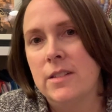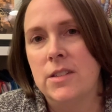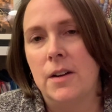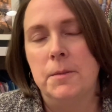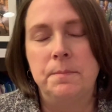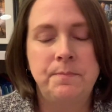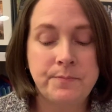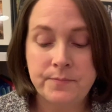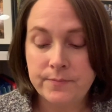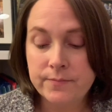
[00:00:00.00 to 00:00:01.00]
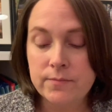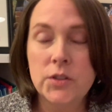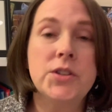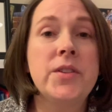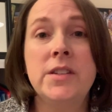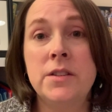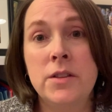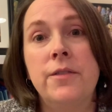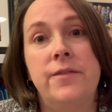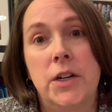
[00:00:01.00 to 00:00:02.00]
So this isn't
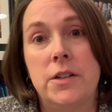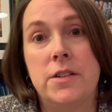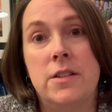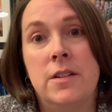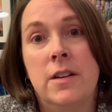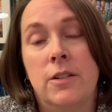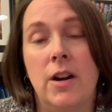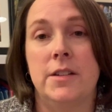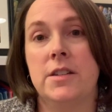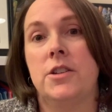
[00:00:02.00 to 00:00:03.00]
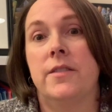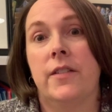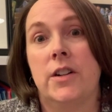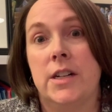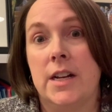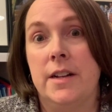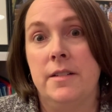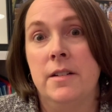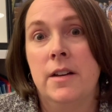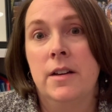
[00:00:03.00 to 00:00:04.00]
the first cross stitch I've ever
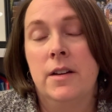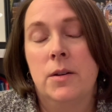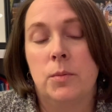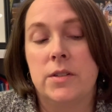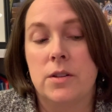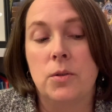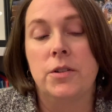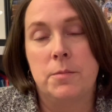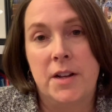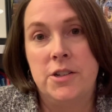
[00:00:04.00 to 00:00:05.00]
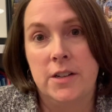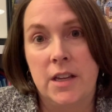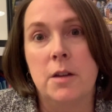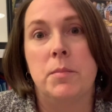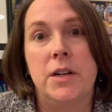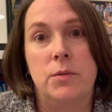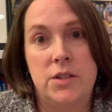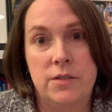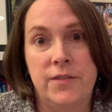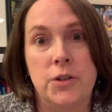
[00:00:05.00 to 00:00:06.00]
done, was the Gold Dimension kit, but it was
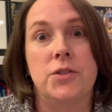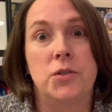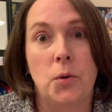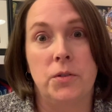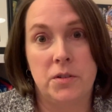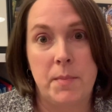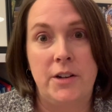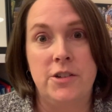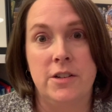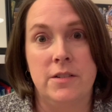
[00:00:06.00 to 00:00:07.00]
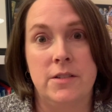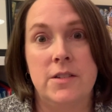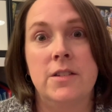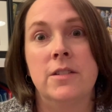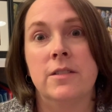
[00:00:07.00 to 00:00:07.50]
the first Gold Dimensions